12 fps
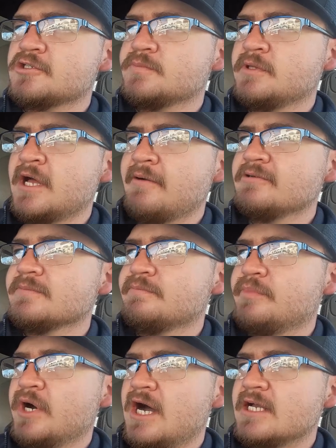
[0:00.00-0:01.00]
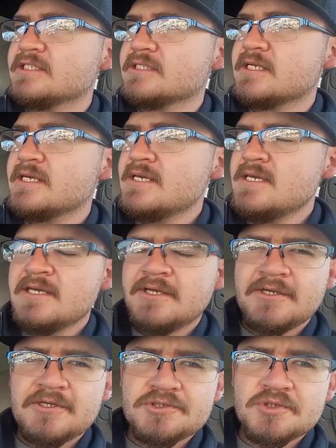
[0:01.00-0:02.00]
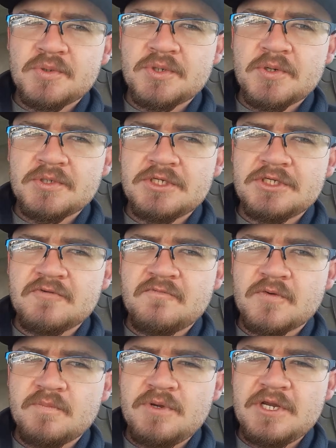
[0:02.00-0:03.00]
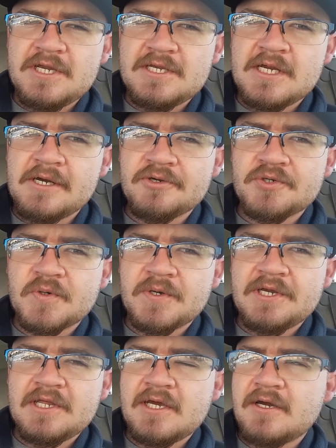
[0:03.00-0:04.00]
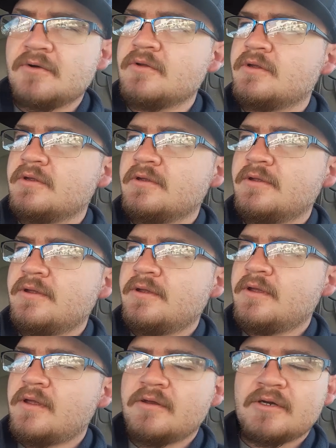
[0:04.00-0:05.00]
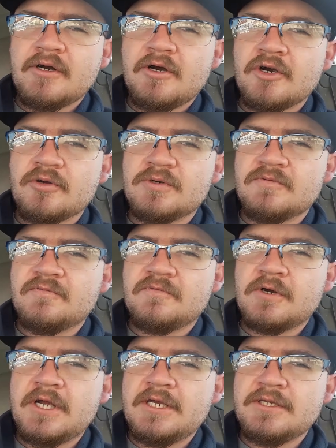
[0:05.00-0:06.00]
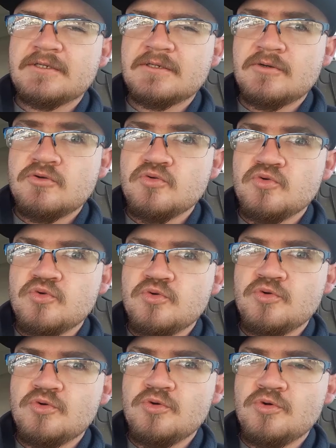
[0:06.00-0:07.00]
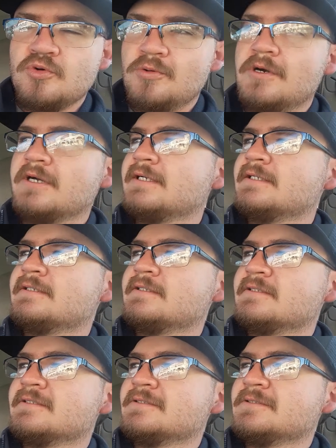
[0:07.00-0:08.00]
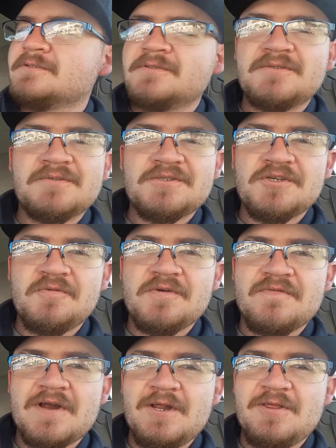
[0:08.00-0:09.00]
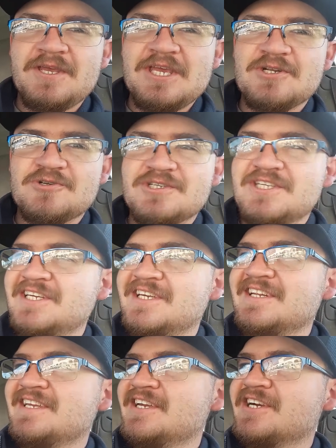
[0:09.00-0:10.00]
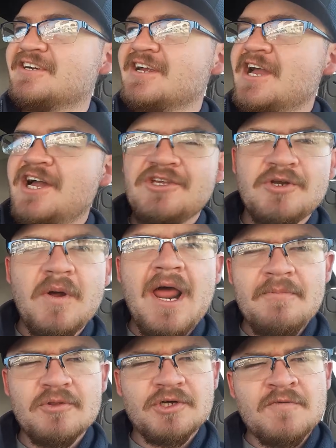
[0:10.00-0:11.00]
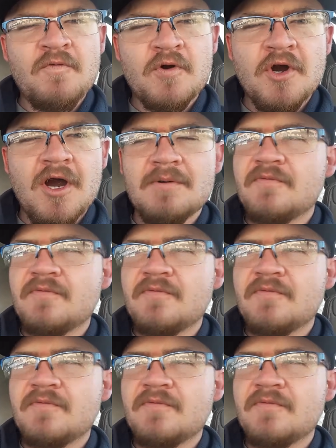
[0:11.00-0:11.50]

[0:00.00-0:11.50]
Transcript: Supply was a bust, so we're going into forbidden territory now. Harbor Freight. Ooh. See if we can find anything interesting in here. You know what I've been looking for in Harbor